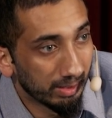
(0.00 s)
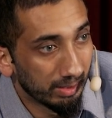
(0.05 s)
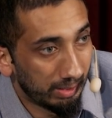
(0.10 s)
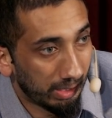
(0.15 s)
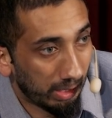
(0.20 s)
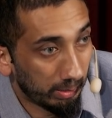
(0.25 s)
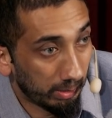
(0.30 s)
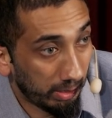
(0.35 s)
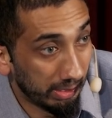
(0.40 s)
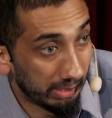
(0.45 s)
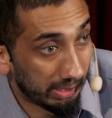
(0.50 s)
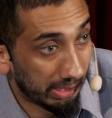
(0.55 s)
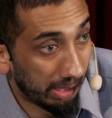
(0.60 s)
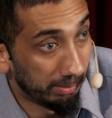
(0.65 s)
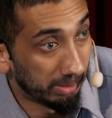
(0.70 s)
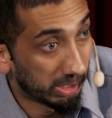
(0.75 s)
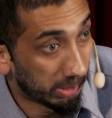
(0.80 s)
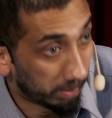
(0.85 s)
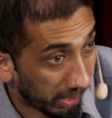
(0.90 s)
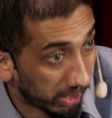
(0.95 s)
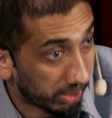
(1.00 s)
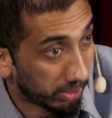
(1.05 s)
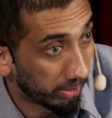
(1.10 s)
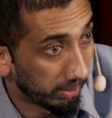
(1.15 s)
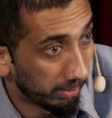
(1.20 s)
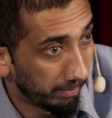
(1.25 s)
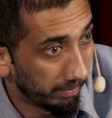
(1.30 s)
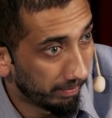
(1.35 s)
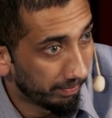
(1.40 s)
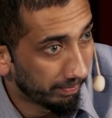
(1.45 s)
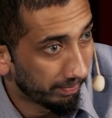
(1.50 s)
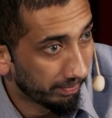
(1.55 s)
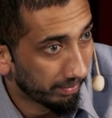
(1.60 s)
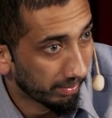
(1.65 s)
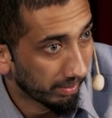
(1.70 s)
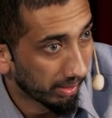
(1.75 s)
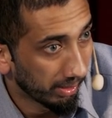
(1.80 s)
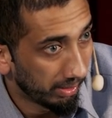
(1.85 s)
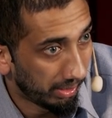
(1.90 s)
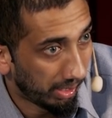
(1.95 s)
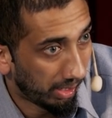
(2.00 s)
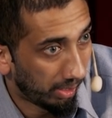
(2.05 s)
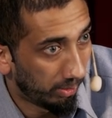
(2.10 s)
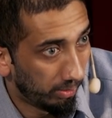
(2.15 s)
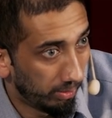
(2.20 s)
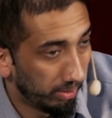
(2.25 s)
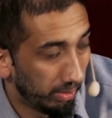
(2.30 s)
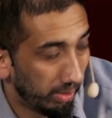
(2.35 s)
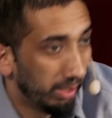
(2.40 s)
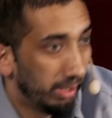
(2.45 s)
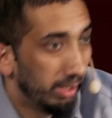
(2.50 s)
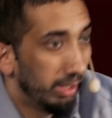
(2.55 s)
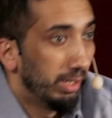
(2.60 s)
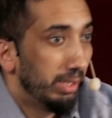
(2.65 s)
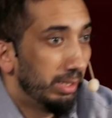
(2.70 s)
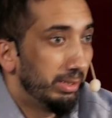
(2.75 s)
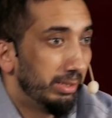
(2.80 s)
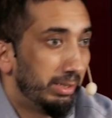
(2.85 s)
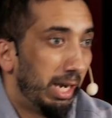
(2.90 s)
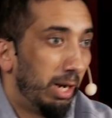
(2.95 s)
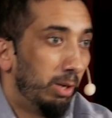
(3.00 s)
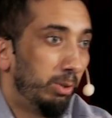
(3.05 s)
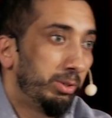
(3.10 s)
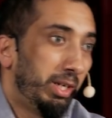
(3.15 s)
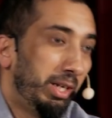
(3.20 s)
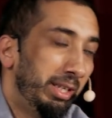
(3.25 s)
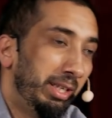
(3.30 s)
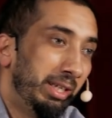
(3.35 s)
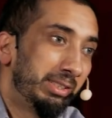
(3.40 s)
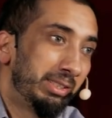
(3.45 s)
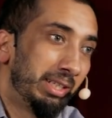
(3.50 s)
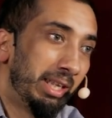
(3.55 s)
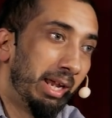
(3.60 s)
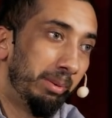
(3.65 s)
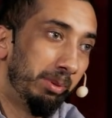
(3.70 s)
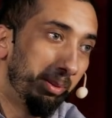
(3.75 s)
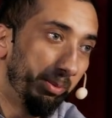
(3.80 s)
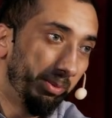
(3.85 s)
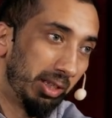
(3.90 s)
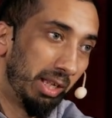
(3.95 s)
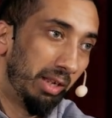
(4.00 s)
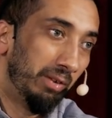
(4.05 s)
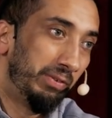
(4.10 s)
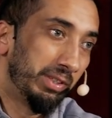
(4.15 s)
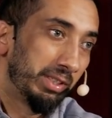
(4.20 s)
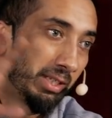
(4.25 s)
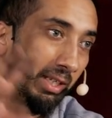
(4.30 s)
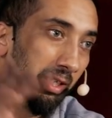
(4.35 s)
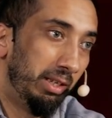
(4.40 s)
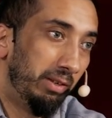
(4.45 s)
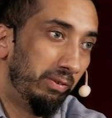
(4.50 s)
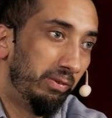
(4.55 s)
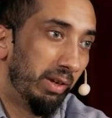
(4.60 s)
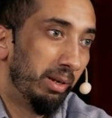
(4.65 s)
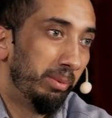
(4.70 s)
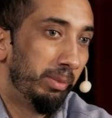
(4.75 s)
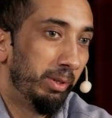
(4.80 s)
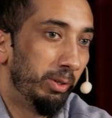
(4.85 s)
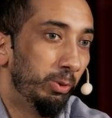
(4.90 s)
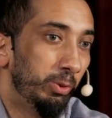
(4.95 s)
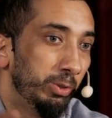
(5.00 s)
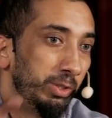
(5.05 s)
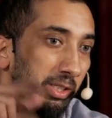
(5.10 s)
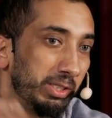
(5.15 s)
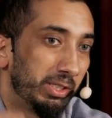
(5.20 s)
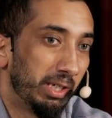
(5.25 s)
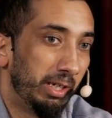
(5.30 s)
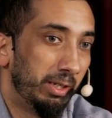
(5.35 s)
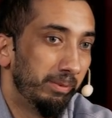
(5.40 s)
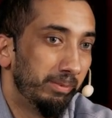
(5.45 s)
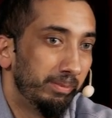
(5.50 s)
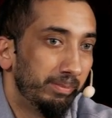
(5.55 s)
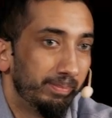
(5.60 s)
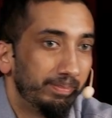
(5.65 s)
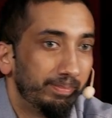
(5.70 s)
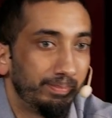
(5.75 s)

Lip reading: Dawood alayhi salam is special. Now, Dawood alayhi salam himself is Khalifa, but who's his son?